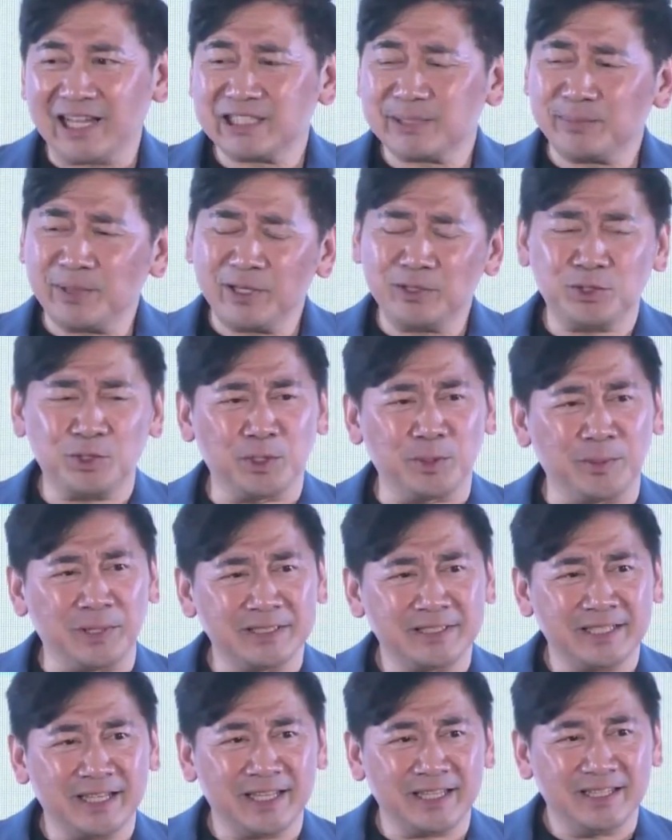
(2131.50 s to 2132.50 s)
explained to
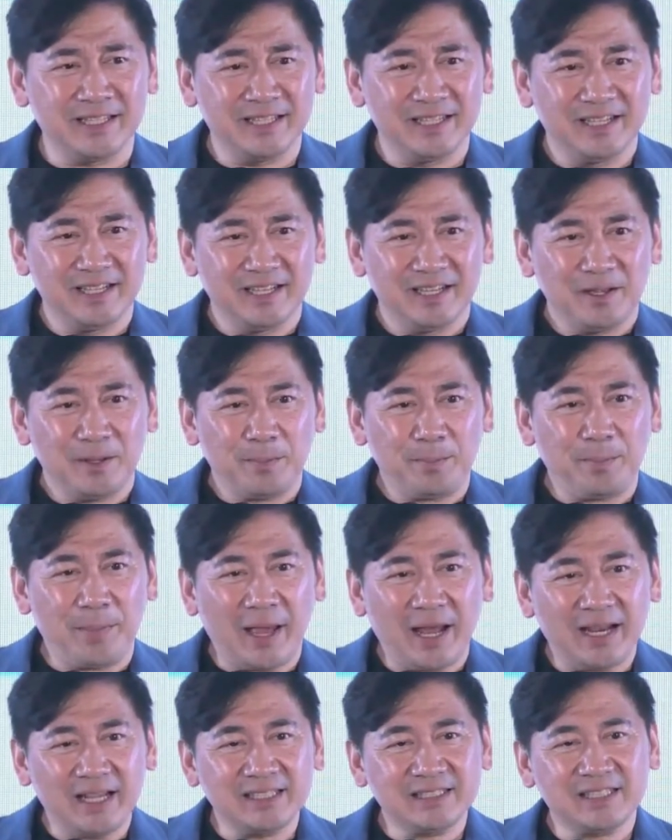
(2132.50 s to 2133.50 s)
them, I said,
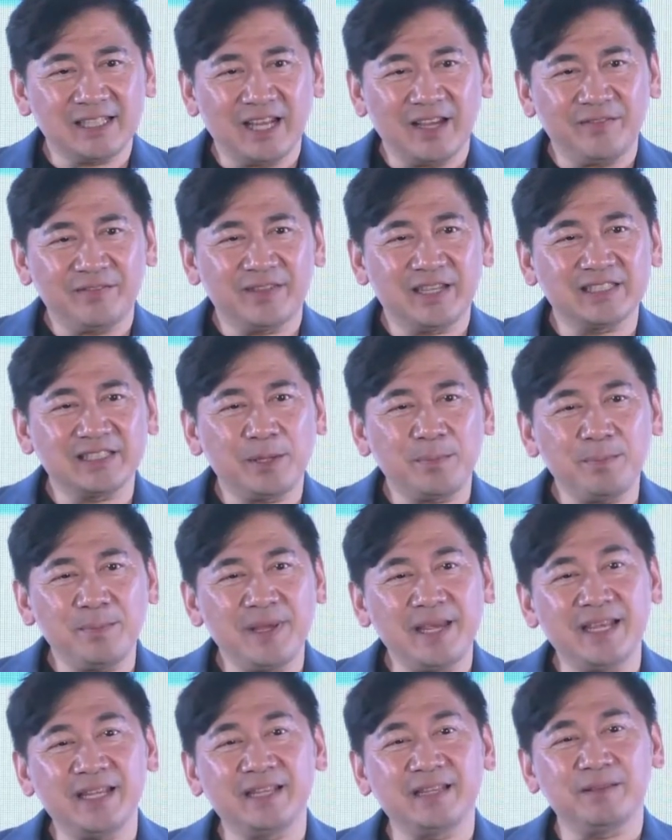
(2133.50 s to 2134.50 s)
balanced life
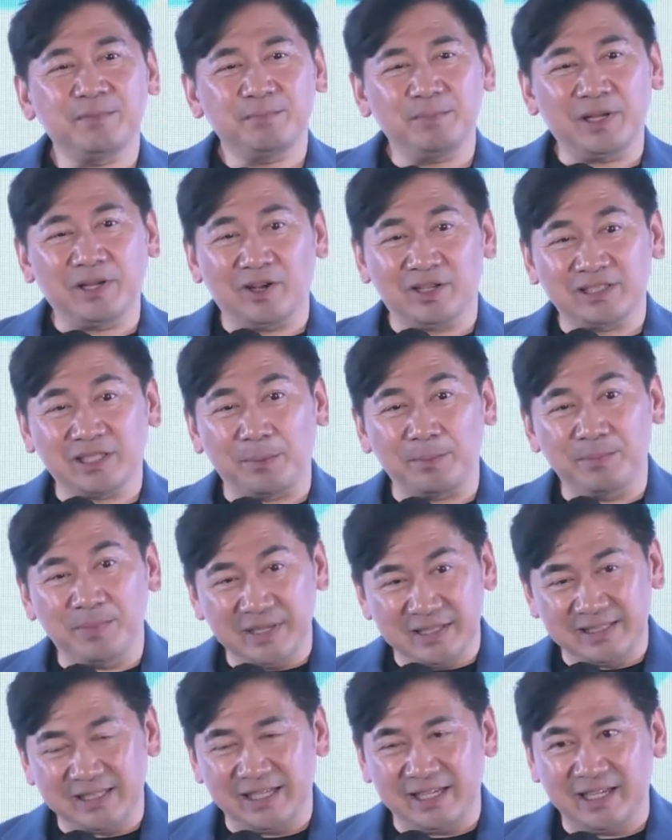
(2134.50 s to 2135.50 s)
doesn't mean because
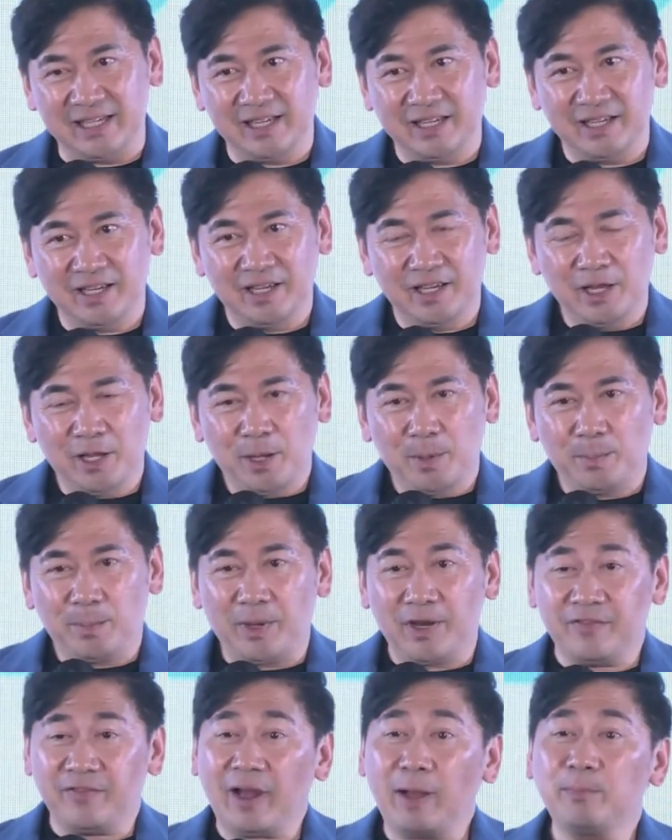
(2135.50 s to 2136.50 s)
I'm busy.
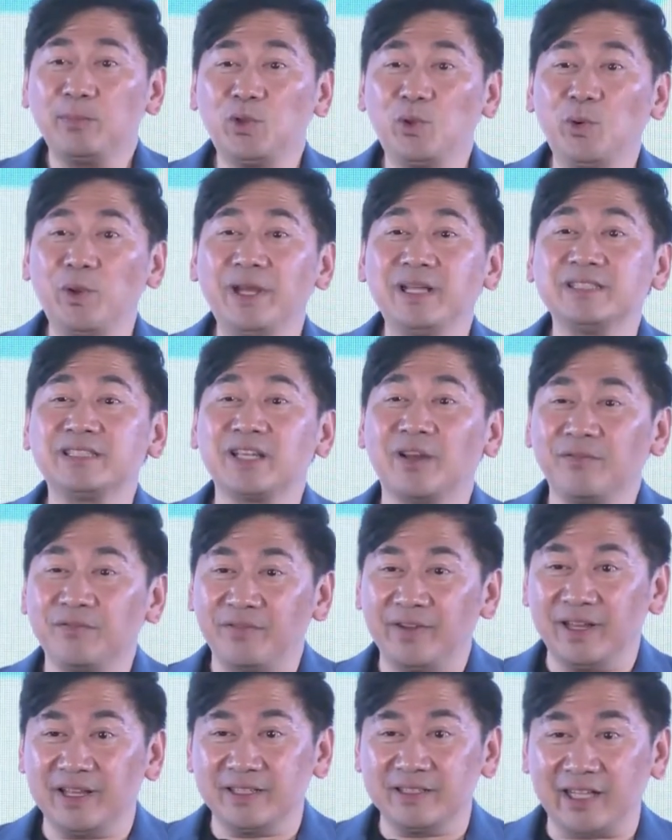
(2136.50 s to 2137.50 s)
But if I'm doing
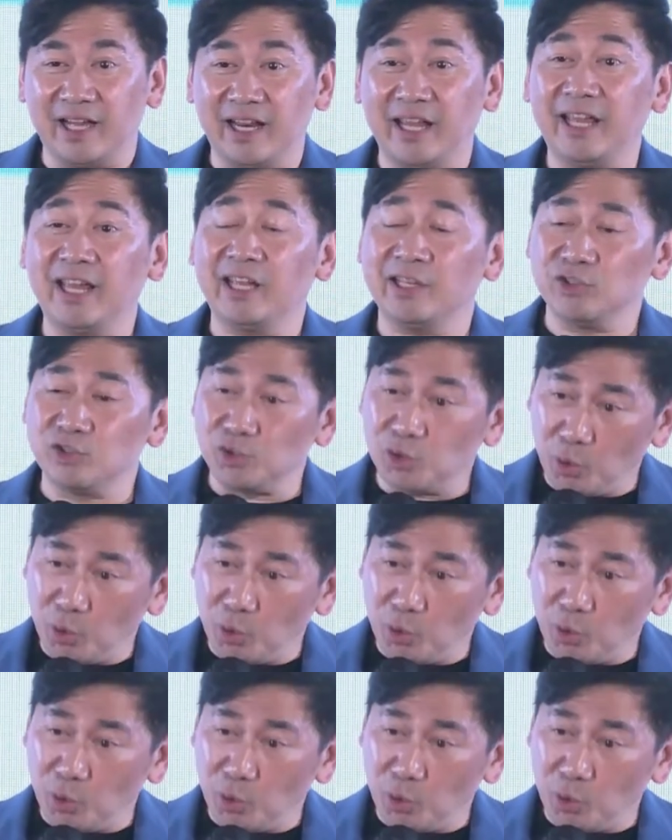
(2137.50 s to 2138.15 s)
something that I